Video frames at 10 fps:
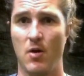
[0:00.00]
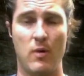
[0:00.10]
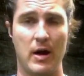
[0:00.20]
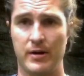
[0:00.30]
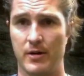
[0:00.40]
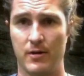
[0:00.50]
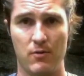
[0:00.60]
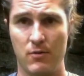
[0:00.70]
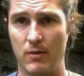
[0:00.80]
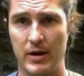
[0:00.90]
while you're
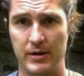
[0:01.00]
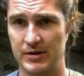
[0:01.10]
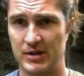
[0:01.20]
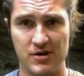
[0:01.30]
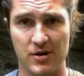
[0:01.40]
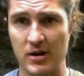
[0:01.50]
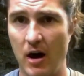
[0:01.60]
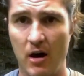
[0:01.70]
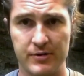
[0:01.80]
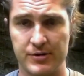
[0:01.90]
a senior in
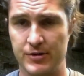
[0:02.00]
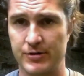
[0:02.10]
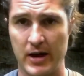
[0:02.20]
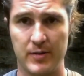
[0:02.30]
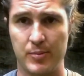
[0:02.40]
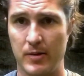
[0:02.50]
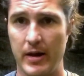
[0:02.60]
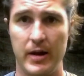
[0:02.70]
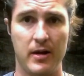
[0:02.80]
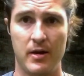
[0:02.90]
college and you're trying to
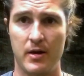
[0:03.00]
play